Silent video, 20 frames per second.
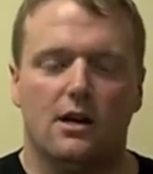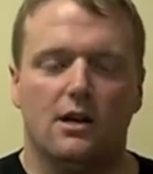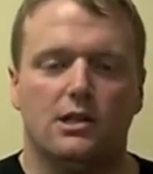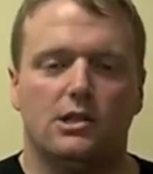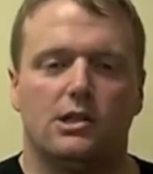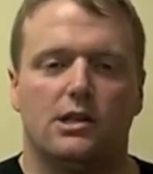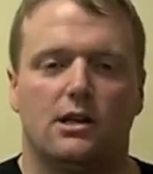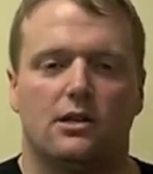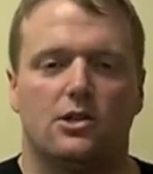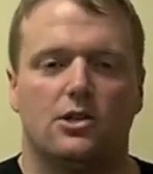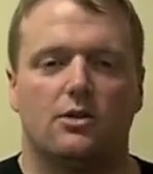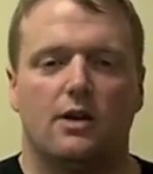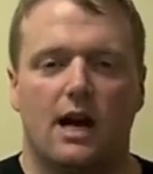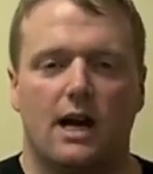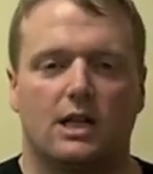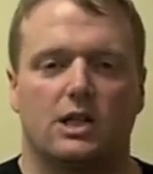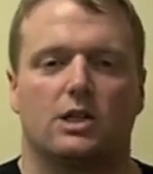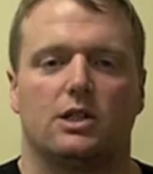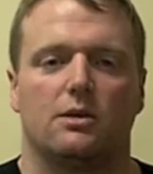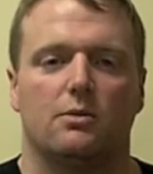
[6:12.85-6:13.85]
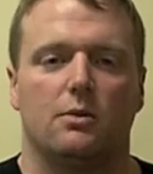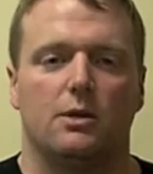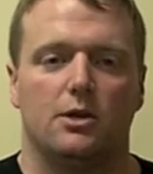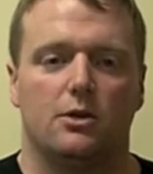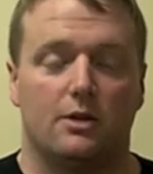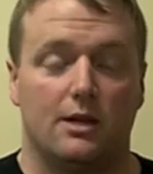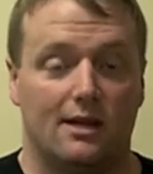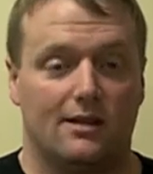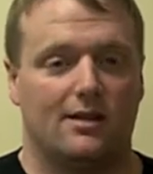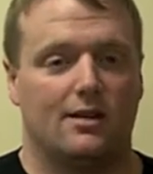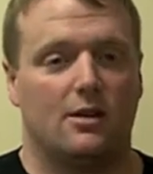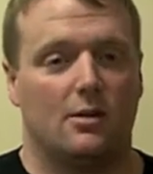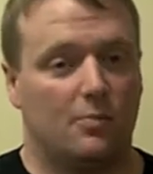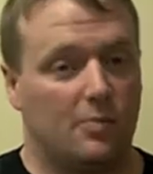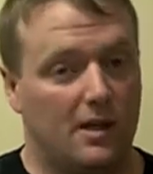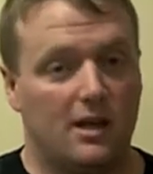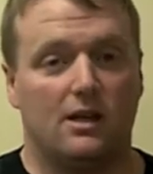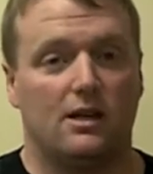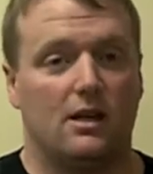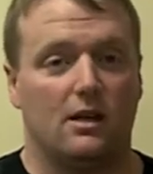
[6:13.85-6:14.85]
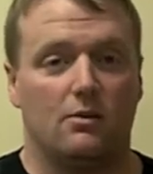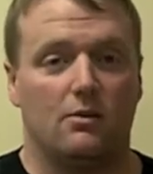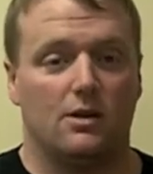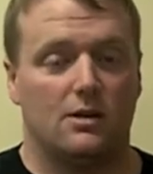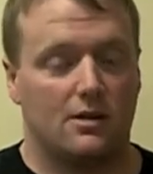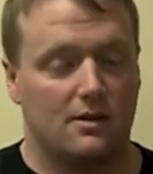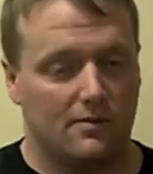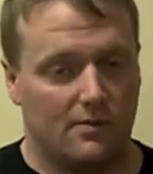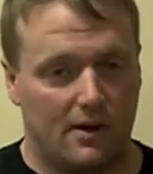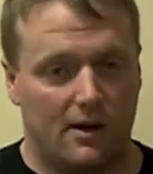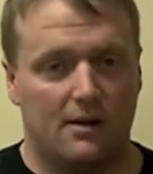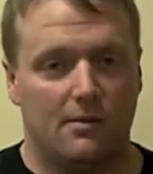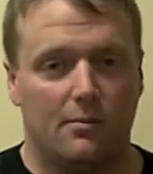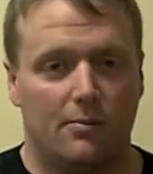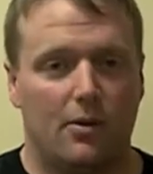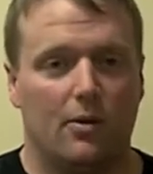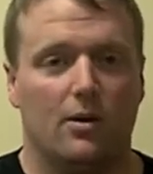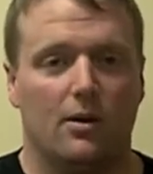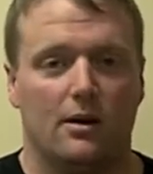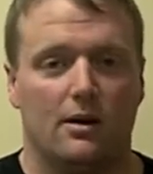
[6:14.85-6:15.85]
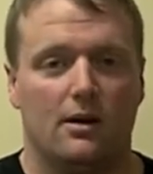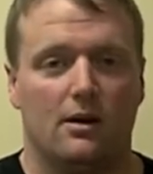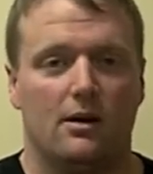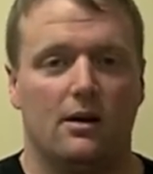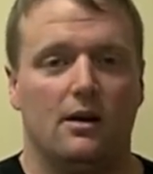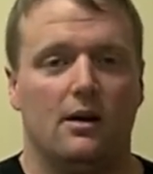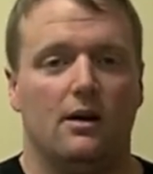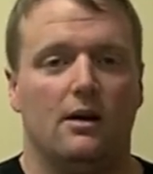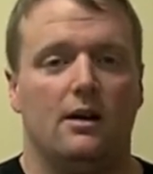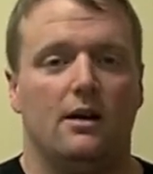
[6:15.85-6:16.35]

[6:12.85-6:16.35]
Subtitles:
so that you actually, when you get to your peaking, which is very important,